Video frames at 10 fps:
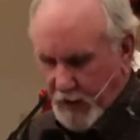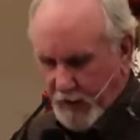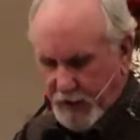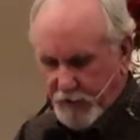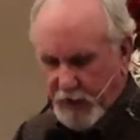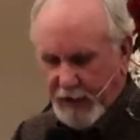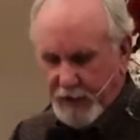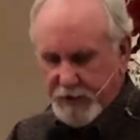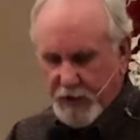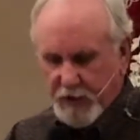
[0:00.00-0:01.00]
And that's why he
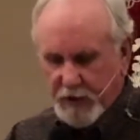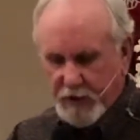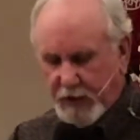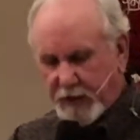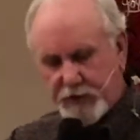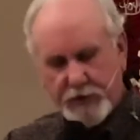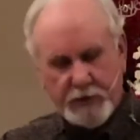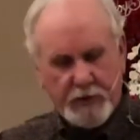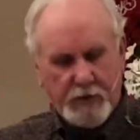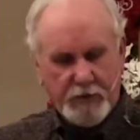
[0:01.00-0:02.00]
decided to teach
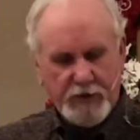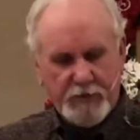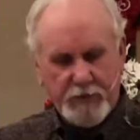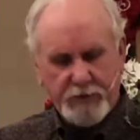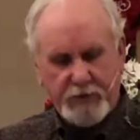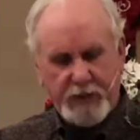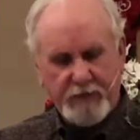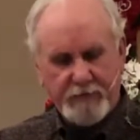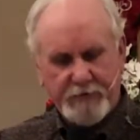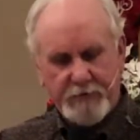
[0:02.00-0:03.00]
on the spiritual
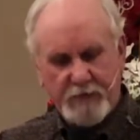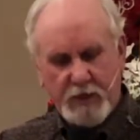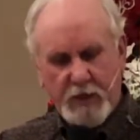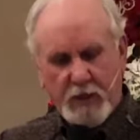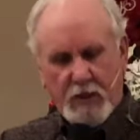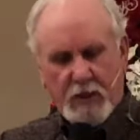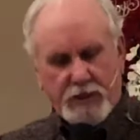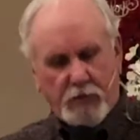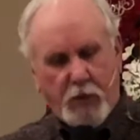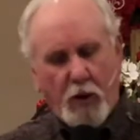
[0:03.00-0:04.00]
gifts.
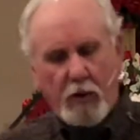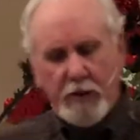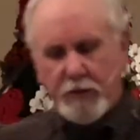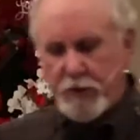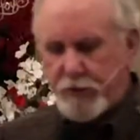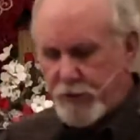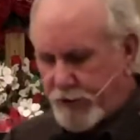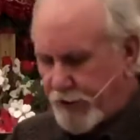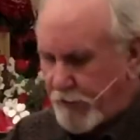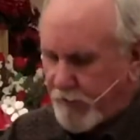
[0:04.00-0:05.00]
So Paul
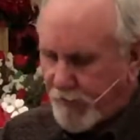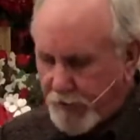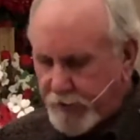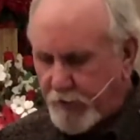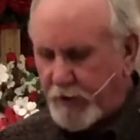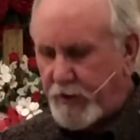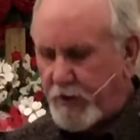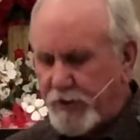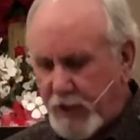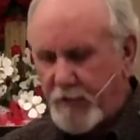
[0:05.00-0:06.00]
introduces you in 1
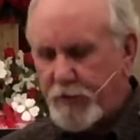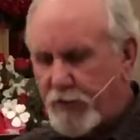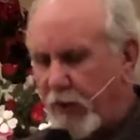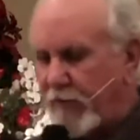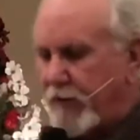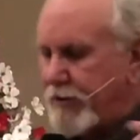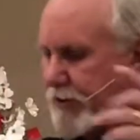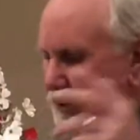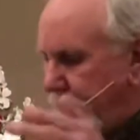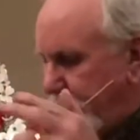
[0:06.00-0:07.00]
Corinthians chapter 12,
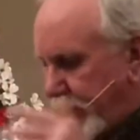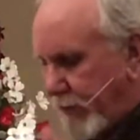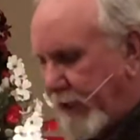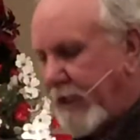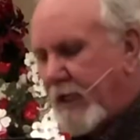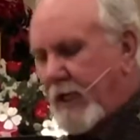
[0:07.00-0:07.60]
verses 2 and 3.